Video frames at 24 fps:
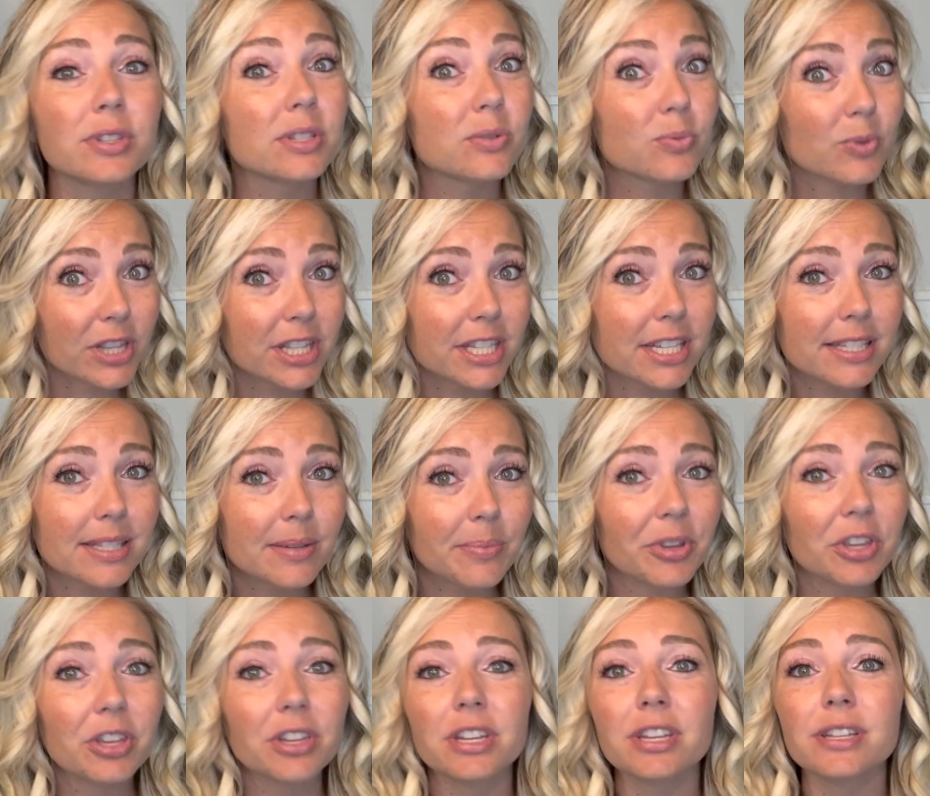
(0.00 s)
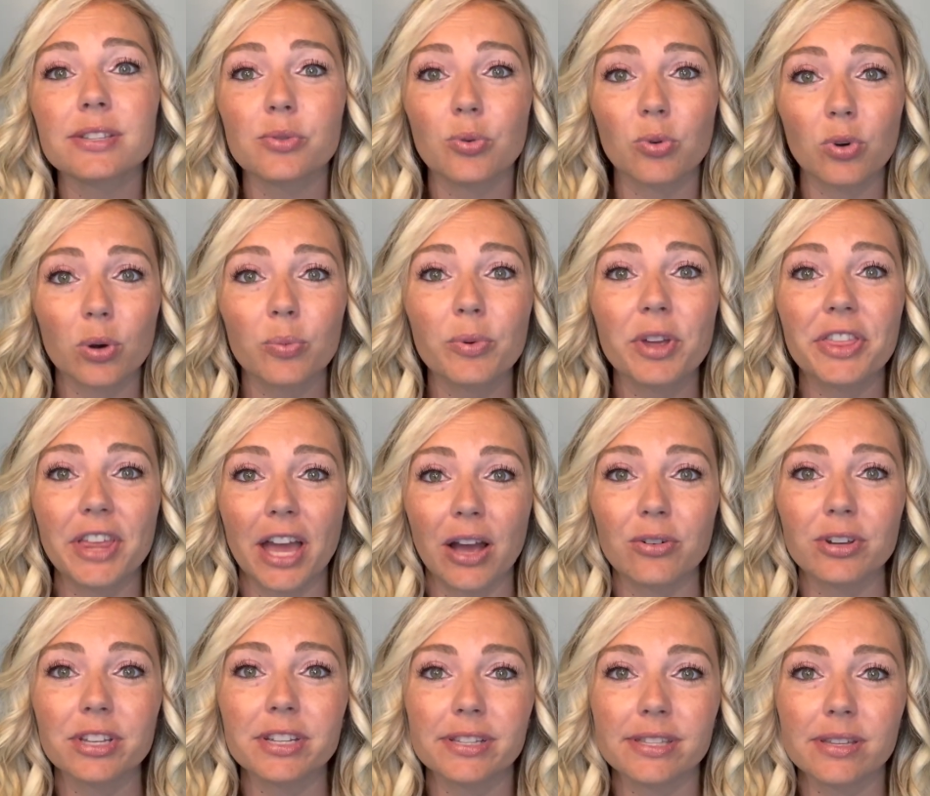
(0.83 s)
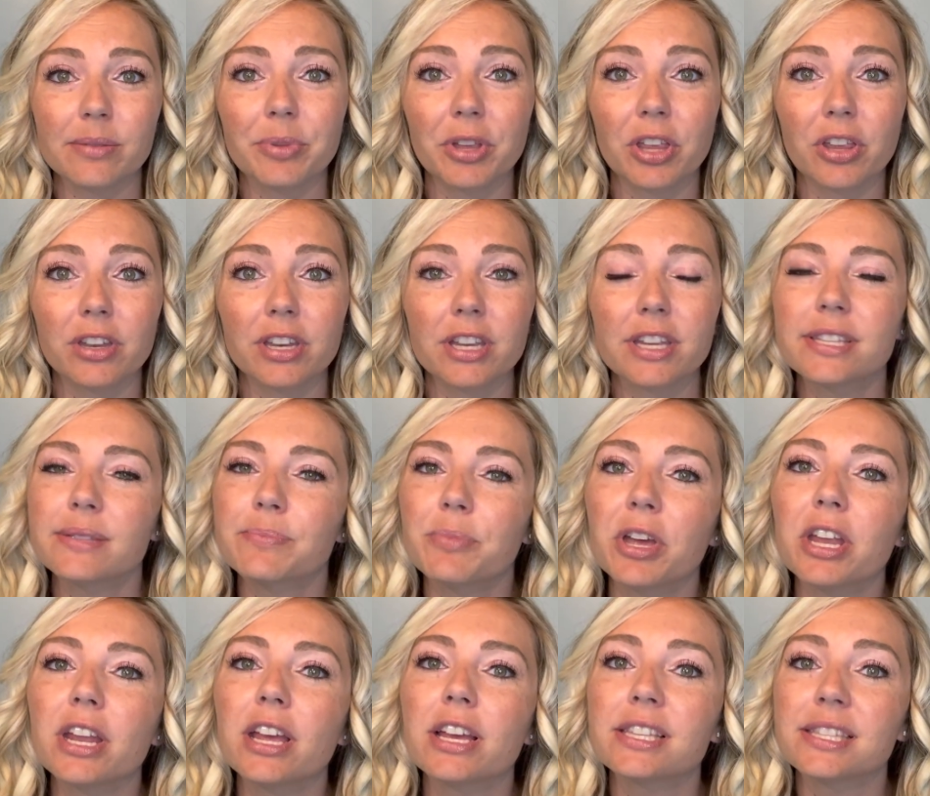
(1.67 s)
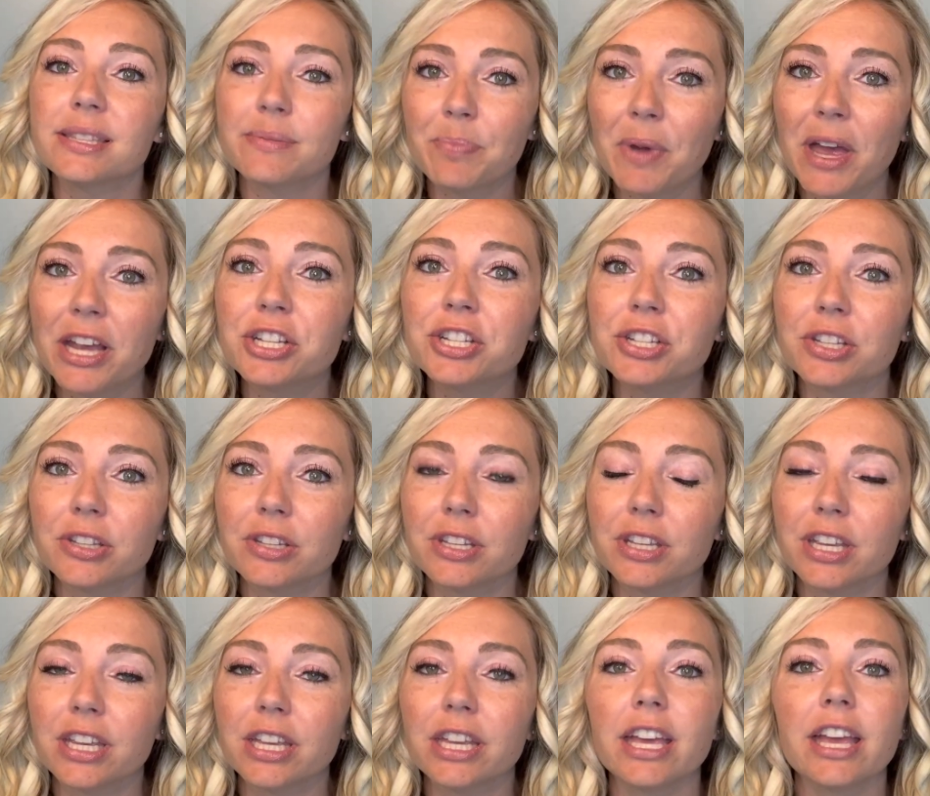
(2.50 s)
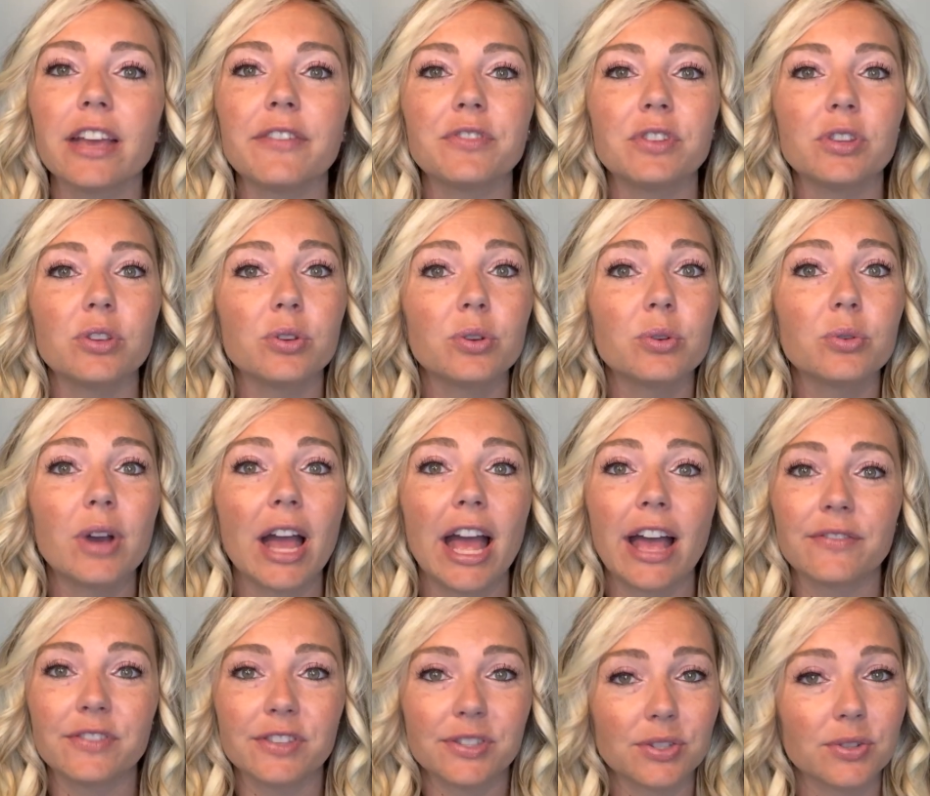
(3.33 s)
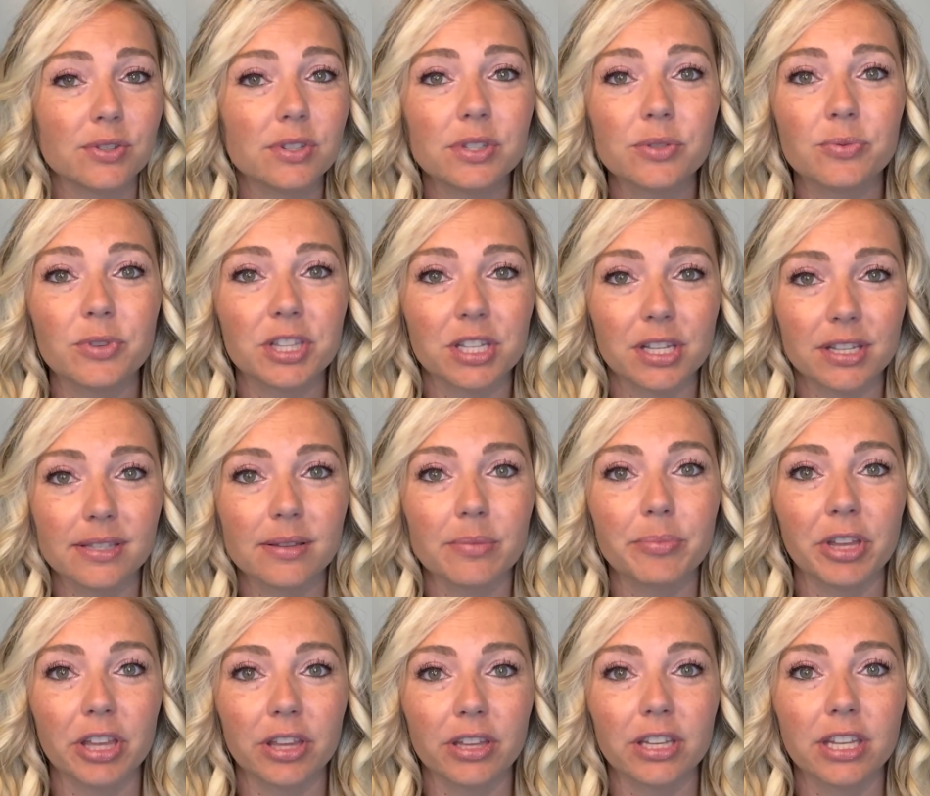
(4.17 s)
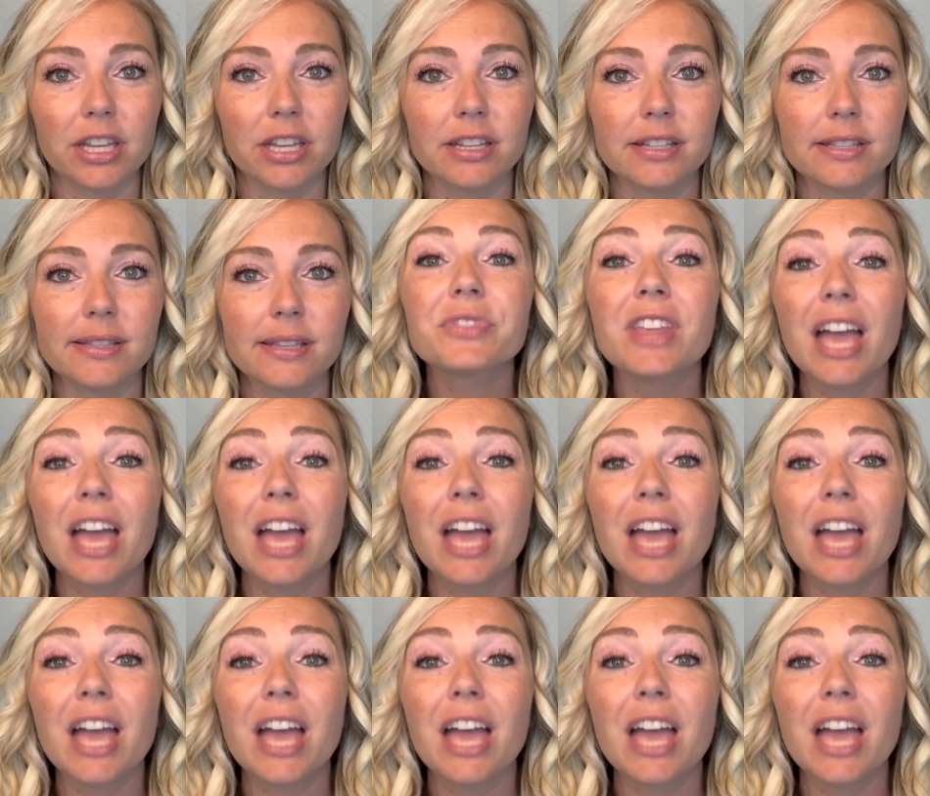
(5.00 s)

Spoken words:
with disabilities or without disabilities, but especially if you have students with disabilities.